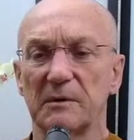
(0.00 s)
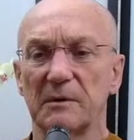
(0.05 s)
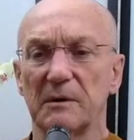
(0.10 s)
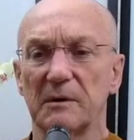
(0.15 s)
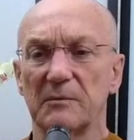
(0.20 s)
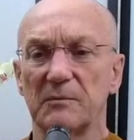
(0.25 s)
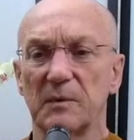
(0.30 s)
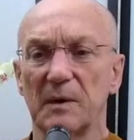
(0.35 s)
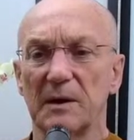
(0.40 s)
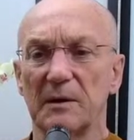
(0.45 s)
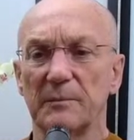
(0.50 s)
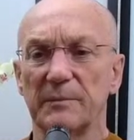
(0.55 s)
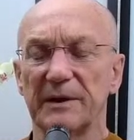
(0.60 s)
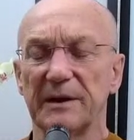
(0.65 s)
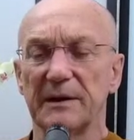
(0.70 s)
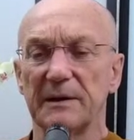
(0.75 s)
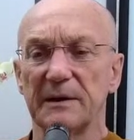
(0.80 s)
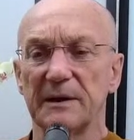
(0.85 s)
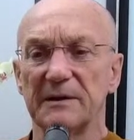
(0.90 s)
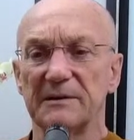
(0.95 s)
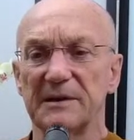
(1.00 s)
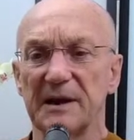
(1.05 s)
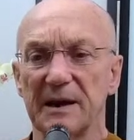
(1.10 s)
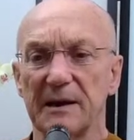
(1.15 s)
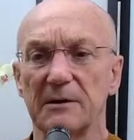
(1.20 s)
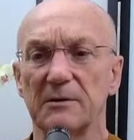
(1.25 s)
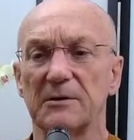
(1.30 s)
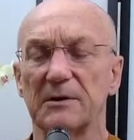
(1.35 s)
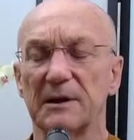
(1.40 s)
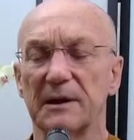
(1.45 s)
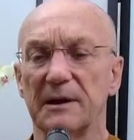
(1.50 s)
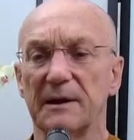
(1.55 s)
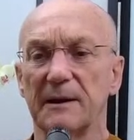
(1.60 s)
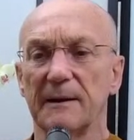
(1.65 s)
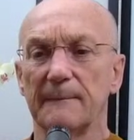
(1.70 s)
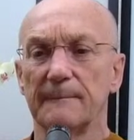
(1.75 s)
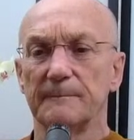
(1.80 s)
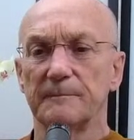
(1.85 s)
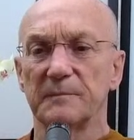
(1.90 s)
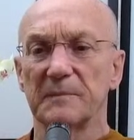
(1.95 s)
well-being, integrity
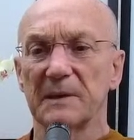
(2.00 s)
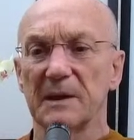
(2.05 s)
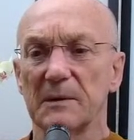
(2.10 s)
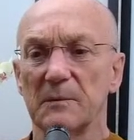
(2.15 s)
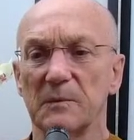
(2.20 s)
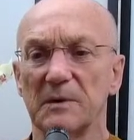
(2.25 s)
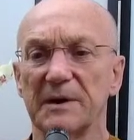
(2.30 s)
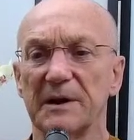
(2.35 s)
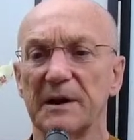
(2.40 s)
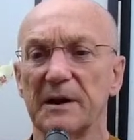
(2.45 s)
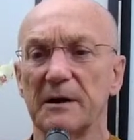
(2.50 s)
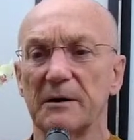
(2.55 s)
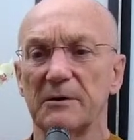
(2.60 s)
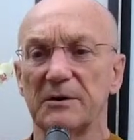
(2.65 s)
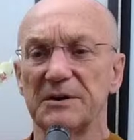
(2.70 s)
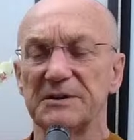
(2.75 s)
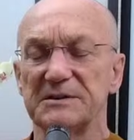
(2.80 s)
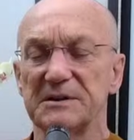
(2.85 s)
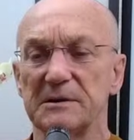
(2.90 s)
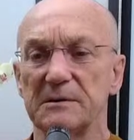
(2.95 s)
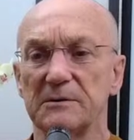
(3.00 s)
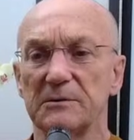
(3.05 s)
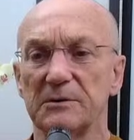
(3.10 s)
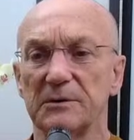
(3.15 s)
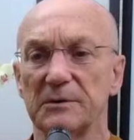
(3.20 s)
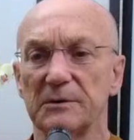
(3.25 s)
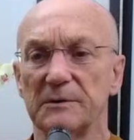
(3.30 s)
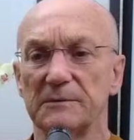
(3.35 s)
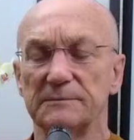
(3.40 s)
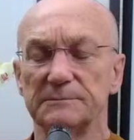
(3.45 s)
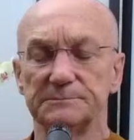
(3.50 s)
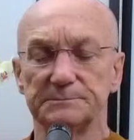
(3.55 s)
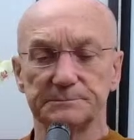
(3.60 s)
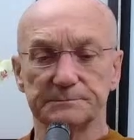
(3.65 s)
that one carries into